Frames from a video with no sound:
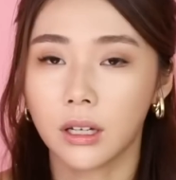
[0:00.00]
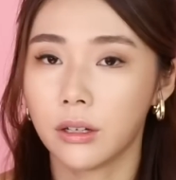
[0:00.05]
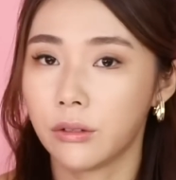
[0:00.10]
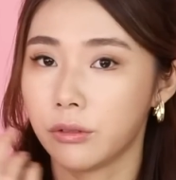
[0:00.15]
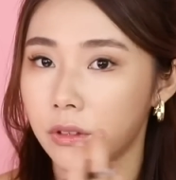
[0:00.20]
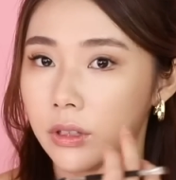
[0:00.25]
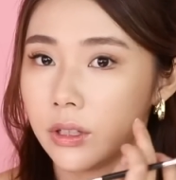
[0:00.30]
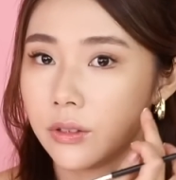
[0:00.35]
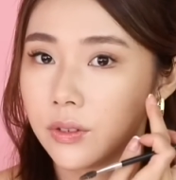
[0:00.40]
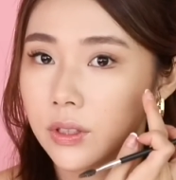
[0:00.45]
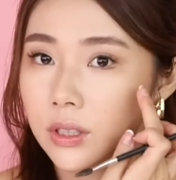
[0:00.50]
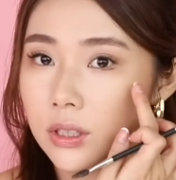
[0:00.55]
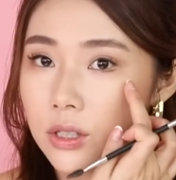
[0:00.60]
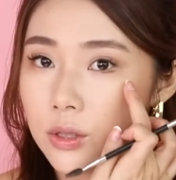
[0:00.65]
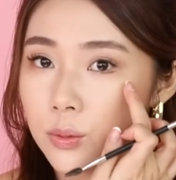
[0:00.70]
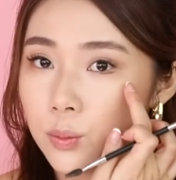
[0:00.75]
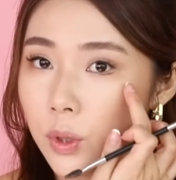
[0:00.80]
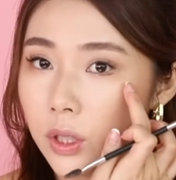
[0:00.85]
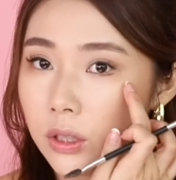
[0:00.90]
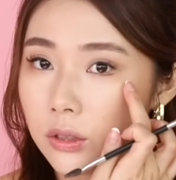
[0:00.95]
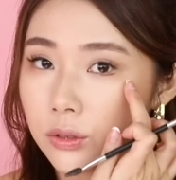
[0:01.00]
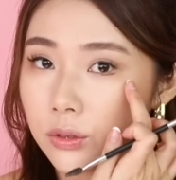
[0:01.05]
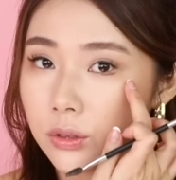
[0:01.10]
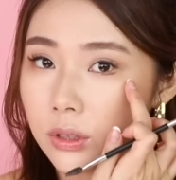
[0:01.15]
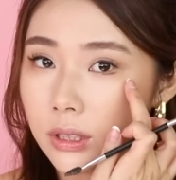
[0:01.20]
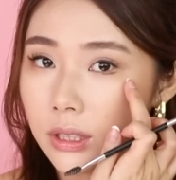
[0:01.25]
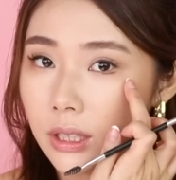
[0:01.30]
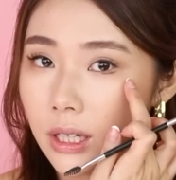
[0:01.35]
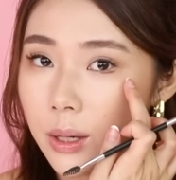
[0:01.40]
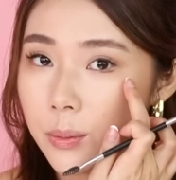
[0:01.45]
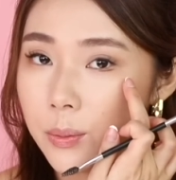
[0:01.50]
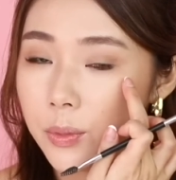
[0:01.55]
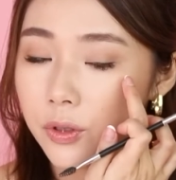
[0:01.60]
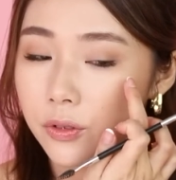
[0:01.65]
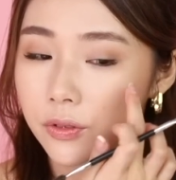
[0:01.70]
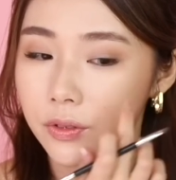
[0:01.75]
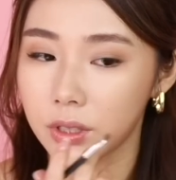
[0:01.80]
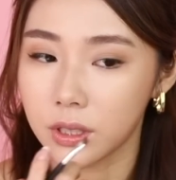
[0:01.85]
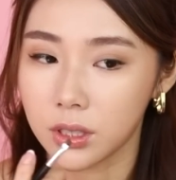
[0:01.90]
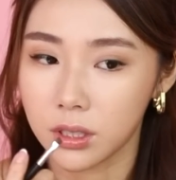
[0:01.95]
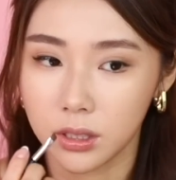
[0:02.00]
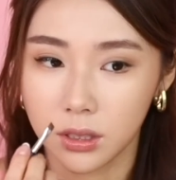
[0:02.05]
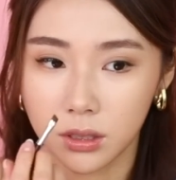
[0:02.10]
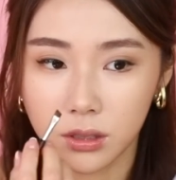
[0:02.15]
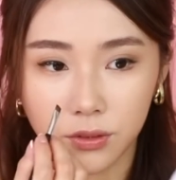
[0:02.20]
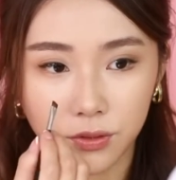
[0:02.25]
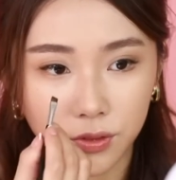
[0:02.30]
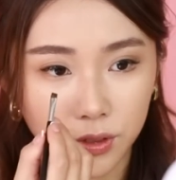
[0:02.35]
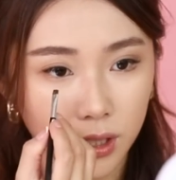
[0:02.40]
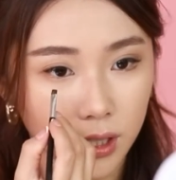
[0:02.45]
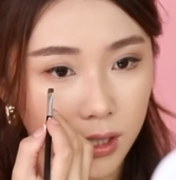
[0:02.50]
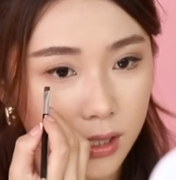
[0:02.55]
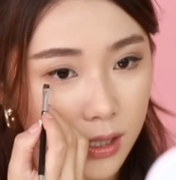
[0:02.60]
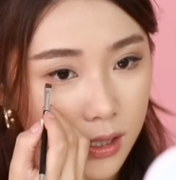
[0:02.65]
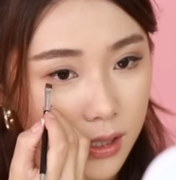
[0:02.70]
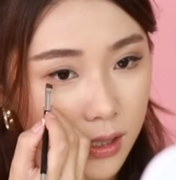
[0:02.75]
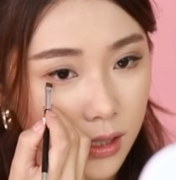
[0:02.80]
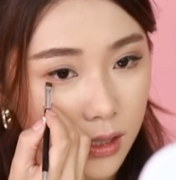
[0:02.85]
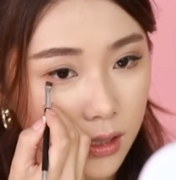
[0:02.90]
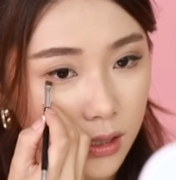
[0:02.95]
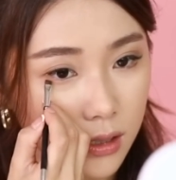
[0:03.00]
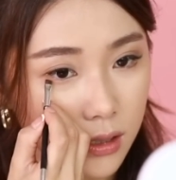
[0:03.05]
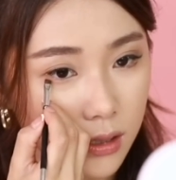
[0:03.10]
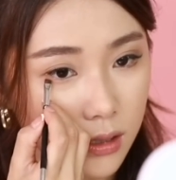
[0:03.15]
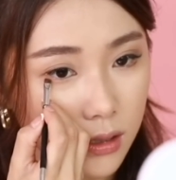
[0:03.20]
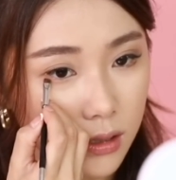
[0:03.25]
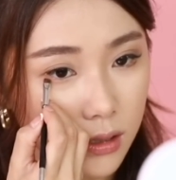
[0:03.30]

Kind of leaving a small little gap over here, if you can see.